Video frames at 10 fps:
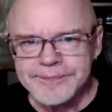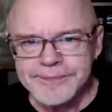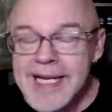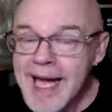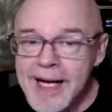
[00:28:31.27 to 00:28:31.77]

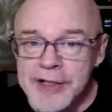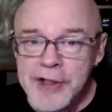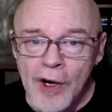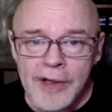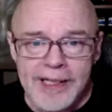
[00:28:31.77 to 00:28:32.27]
He had a
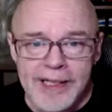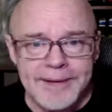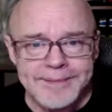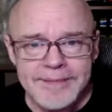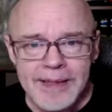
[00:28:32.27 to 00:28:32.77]
donkey
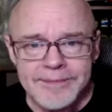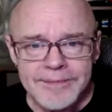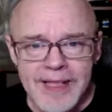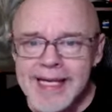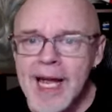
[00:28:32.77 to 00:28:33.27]

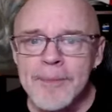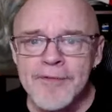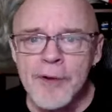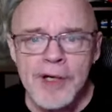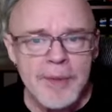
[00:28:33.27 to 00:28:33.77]
they kept
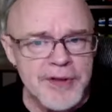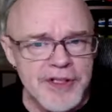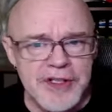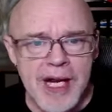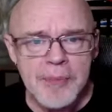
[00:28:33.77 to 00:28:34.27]
for him in the
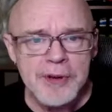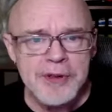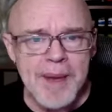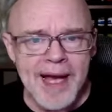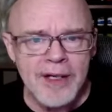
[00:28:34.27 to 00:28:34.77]
stables
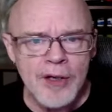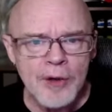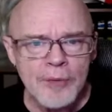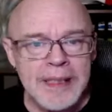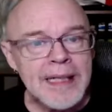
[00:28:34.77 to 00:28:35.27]
back
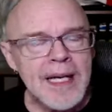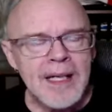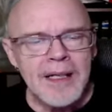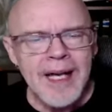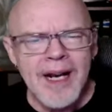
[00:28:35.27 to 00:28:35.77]
home,
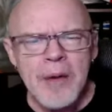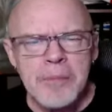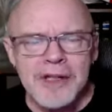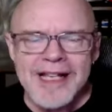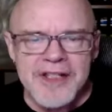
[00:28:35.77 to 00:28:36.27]
an
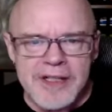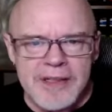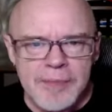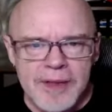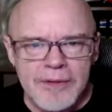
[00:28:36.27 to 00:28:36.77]
unpleasant
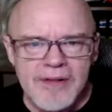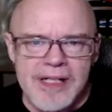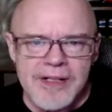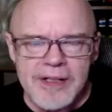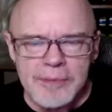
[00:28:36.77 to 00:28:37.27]
but
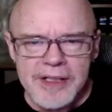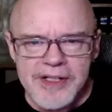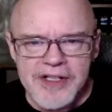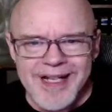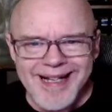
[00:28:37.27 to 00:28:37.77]
reasonably
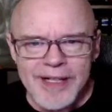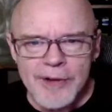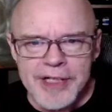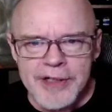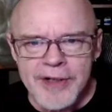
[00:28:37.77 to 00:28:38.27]
steady
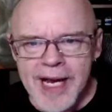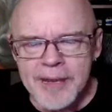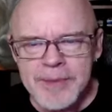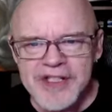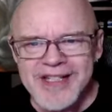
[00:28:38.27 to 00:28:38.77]
creature
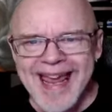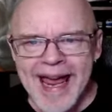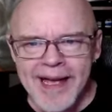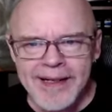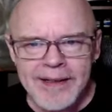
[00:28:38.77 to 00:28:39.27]
named
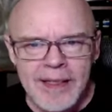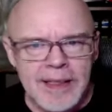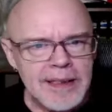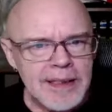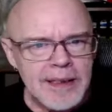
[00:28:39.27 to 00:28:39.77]
Scand,
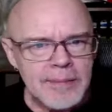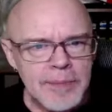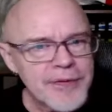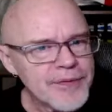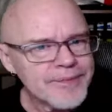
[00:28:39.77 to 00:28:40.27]

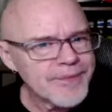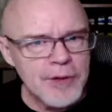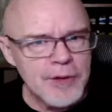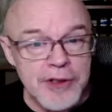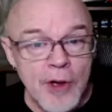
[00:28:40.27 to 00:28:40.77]
but there
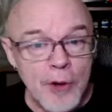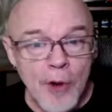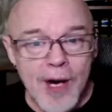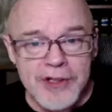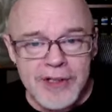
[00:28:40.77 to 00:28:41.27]
was no
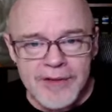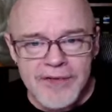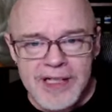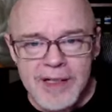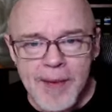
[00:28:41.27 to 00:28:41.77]
question of
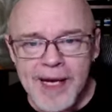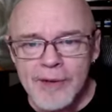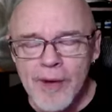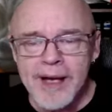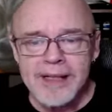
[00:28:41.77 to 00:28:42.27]
Tiamak
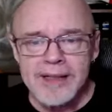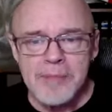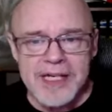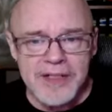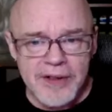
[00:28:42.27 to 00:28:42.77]
riding the
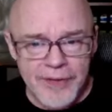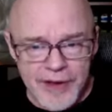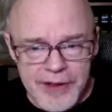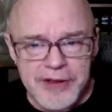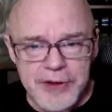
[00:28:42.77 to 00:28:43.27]
beast on
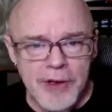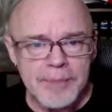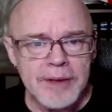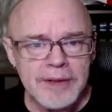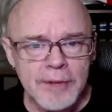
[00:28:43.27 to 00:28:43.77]
this
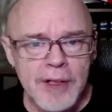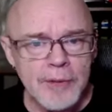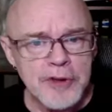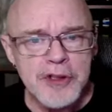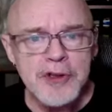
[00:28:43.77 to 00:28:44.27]
trip where it
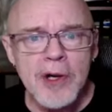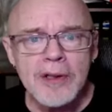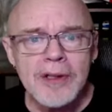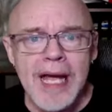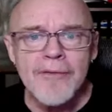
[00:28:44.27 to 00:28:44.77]
would
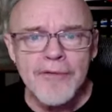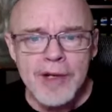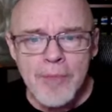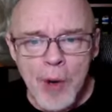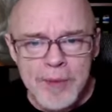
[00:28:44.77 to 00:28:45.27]
struggle
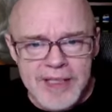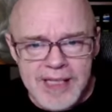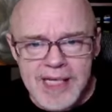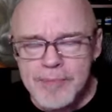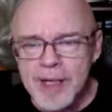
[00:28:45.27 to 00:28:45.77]
every moment to
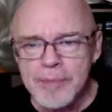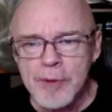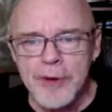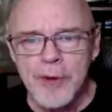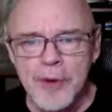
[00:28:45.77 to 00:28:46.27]
keep up
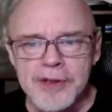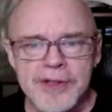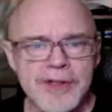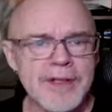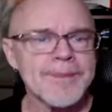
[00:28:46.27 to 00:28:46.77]
with the horses.